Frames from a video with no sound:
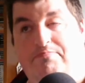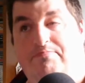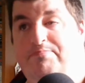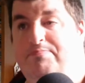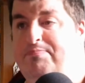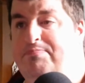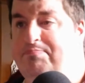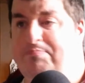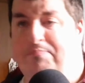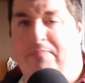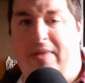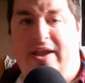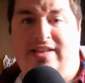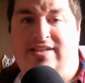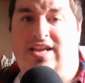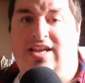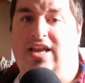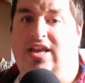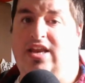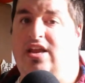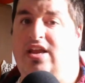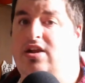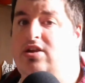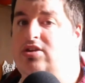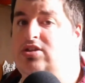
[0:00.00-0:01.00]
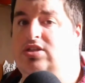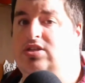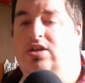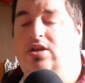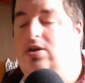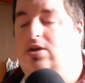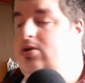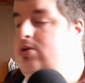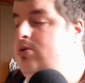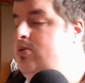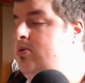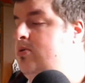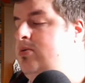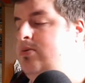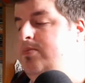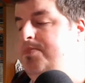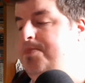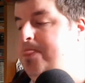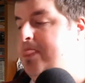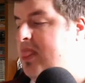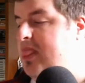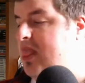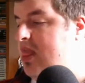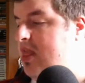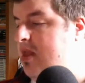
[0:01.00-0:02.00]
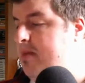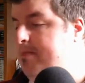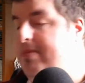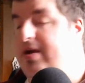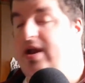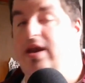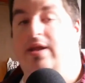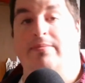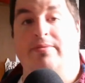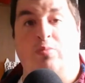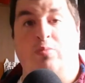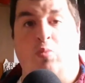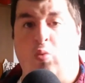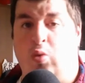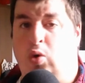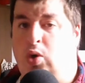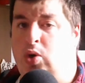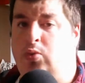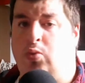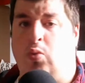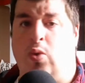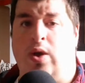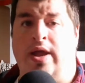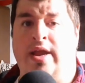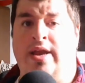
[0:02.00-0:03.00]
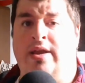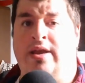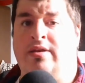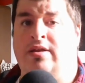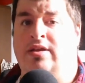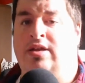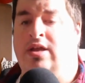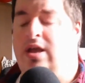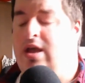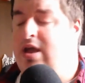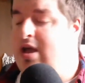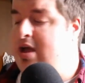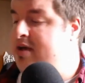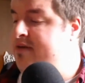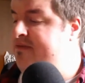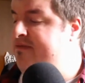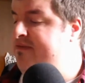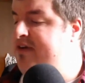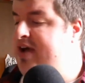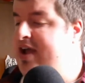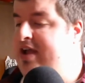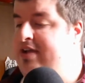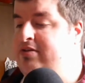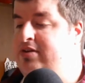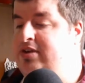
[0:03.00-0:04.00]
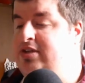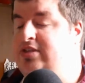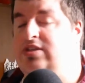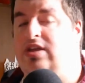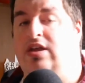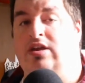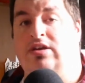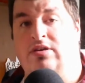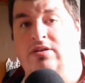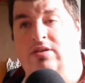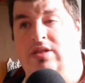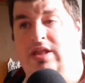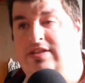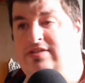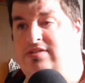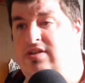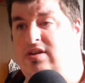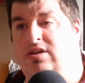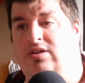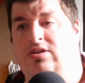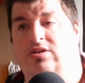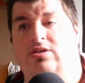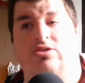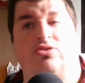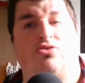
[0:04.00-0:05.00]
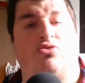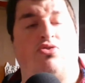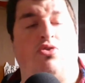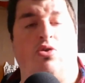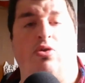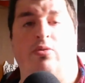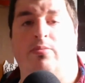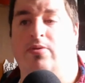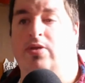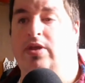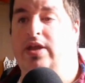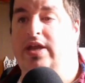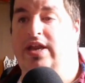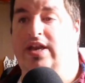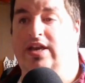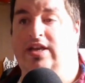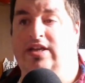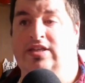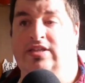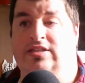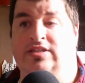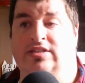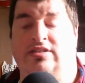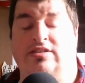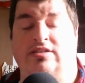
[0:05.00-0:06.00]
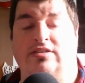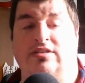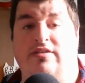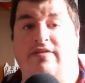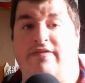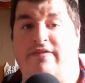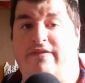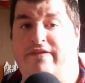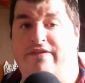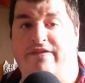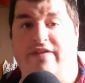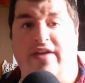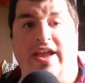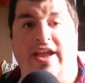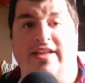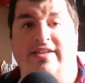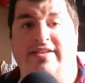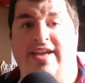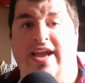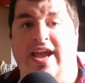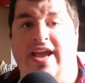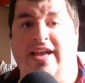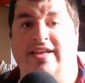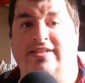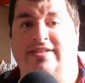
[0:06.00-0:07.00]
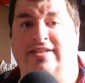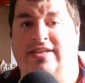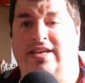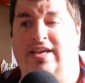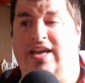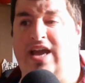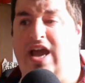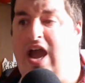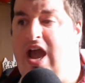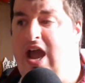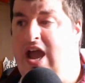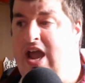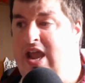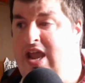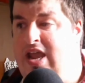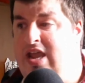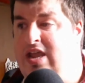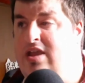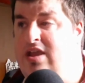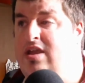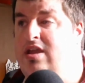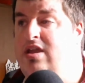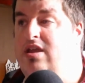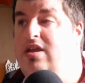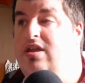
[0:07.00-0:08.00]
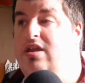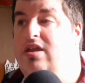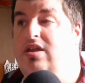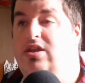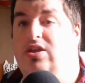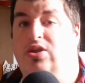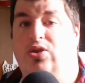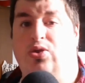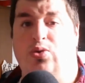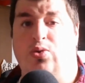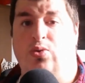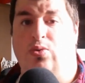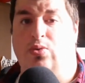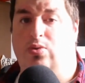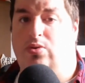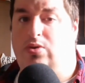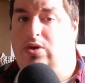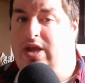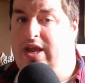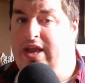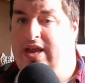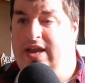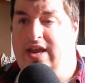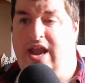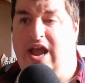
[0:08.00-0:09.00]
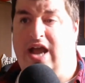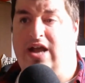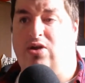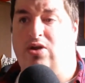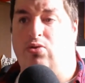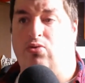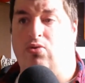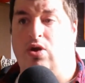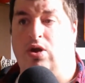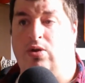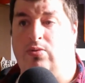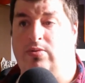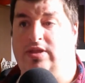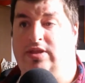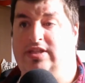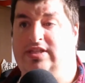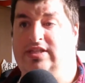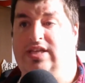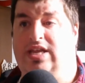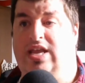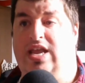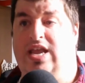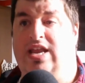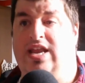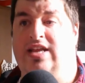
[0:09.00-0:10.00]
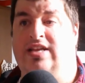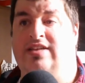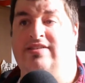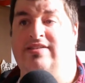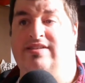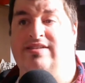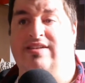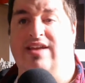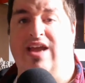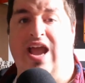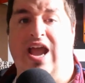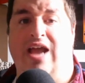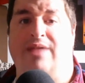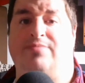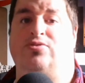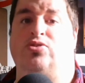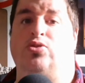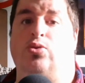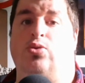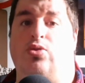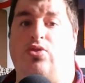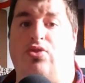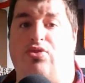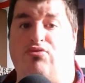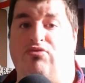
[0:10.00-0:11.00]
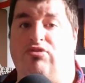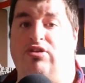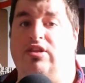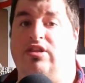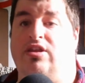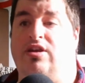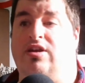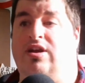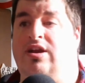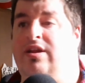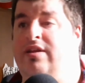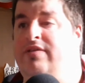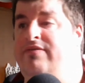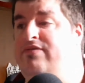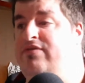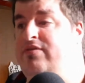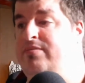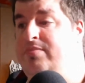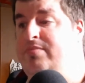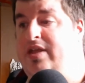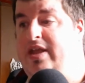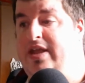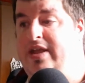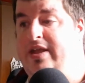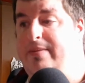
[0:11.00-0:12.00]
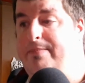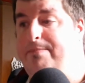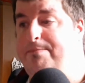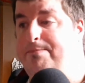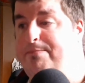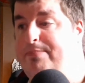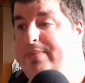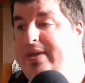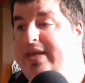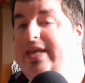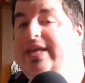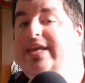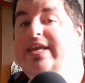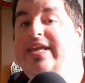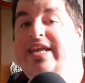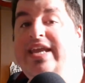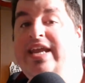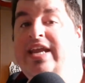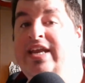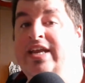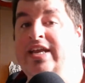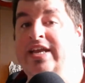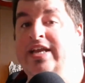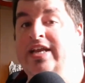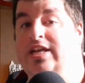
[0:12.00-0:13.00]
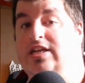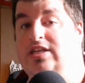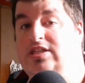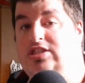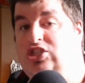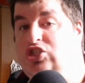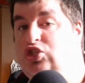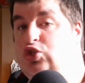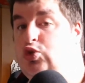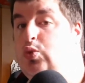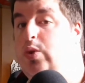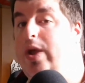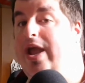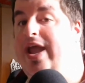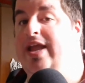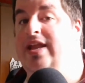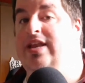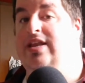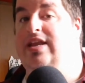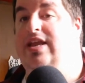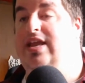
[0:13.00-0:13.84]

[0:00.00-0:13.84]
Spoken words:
Made 10 years ago, about a worldwide virus that's uncontrollable. It is fantastic. You cannot go wrong with this. It is an absolute thrill ride from like beginning to end.